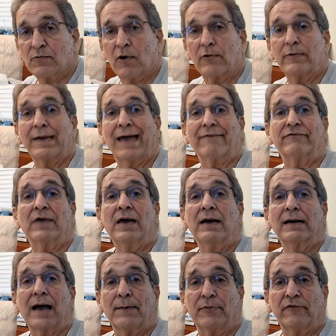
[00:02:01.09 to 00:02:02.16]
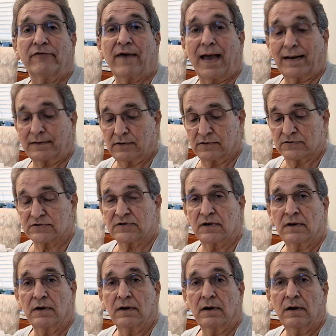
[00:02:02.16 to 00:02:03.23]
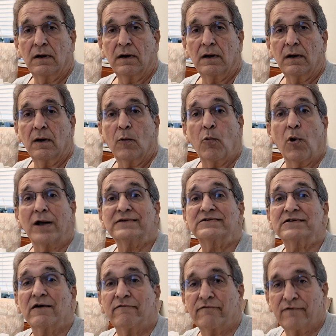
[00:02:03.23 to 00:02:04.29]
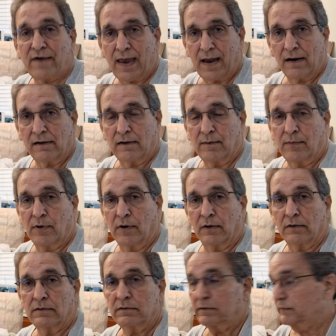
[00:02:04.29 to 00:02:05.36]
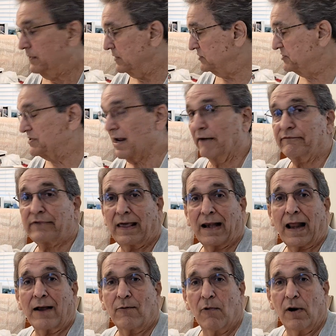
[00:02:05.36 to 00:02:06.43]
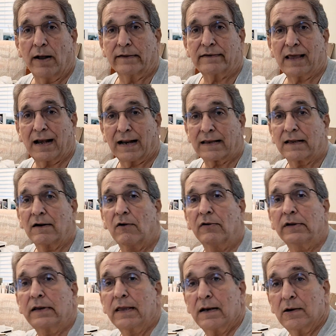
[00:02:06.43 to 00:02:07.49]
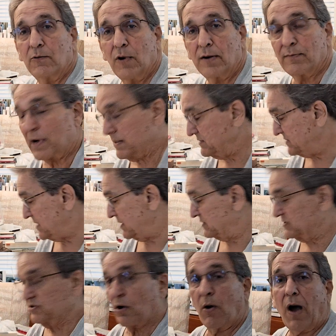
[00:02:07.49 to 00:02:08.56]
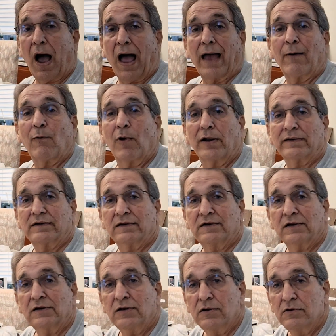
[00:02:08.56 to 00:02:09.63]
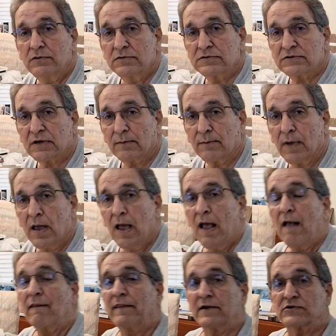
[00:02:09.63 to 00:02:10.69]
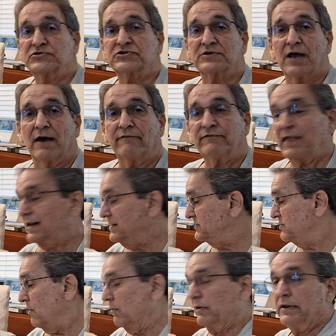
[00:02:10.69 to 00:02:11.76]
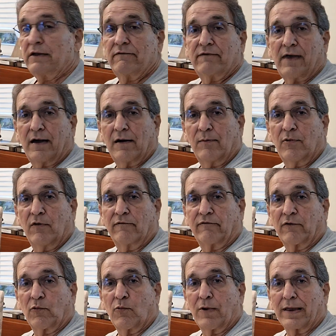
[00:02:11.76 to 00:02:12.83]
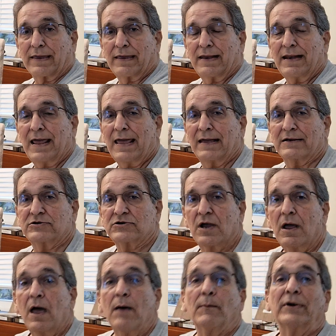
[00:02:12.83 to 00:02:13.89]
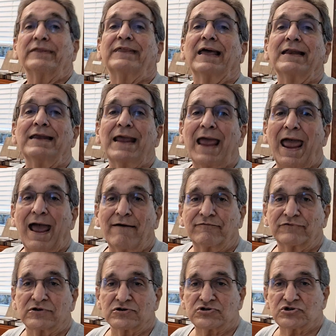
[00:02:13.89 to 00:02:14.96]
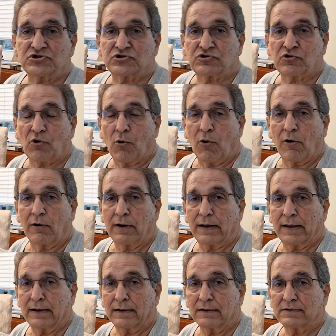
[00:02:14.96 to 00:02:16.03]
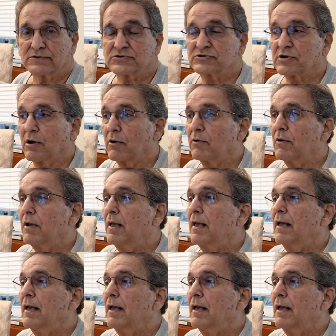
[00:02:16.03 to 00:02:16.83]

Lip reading: Well, we have a couple factors. What's available? There's stuff that I want that I can only get in 1x6, so I wanted to use them. There's stuff that is only available for Wicked Edge, but then you have to store it. So